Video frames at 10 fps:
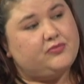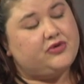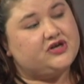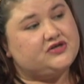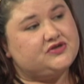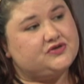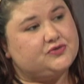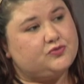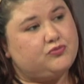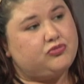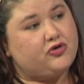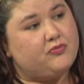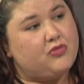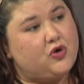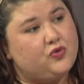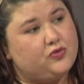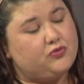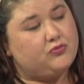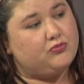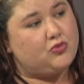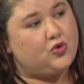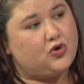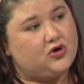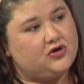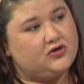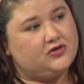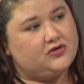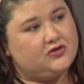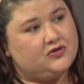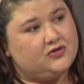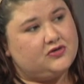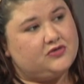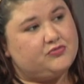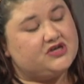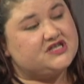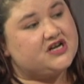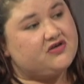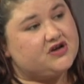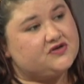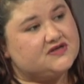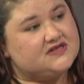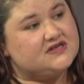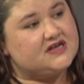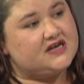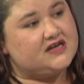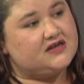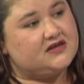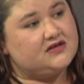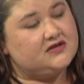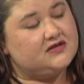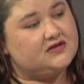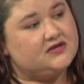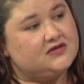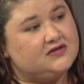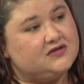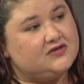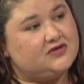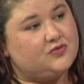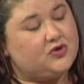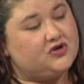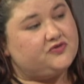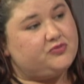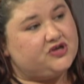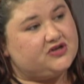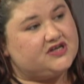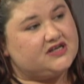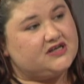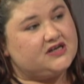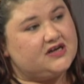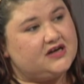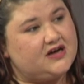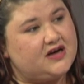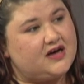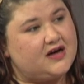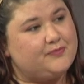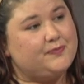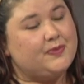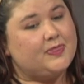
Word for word: but to promote more materials in the world of building, um,